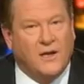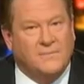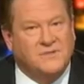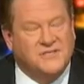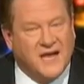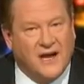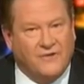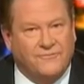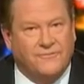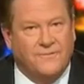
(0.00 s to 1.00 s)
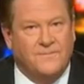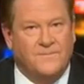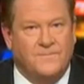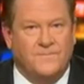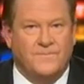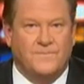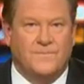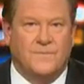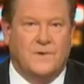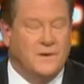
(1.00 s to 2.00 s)
himself.
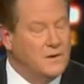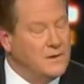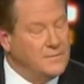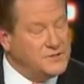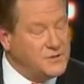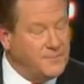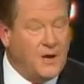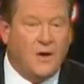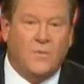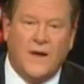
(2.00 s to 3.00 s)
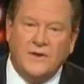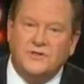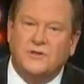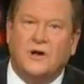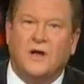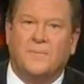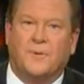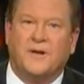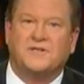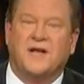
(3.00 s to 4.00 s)
Mr. Paul, why don't you call a
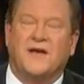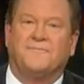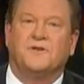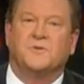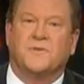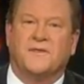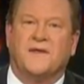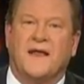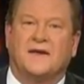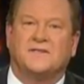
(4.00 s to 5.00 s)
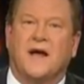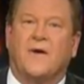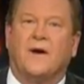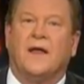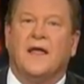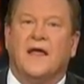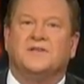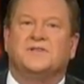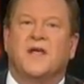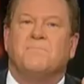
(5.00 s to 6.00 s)
press conference within the next hour
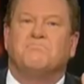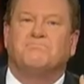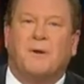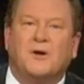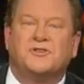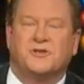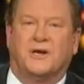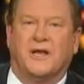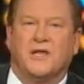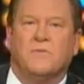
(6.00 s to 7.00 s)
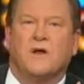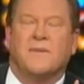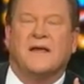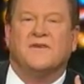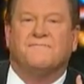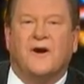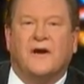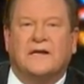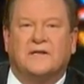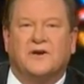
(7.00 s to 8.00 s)
and say personally, you want to make it
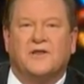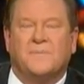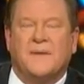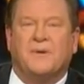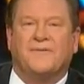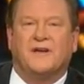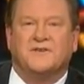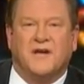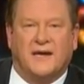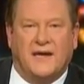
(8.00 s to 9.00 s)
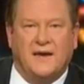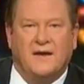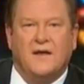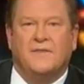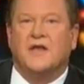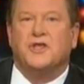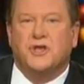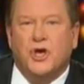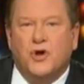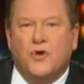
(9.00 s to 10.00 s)
very clear to the people of Kentucky that
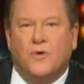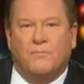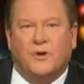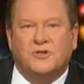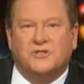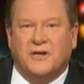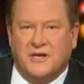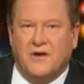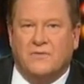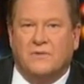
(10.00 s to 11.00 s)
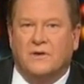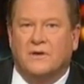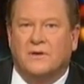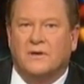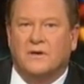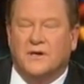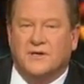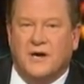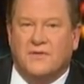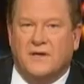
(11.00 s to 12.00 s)
you personally don't
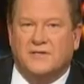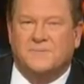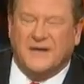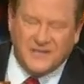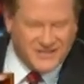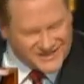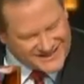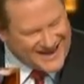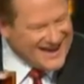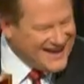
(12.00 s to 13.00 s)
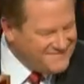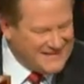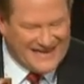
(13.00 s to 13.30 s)
condone this? Because you see,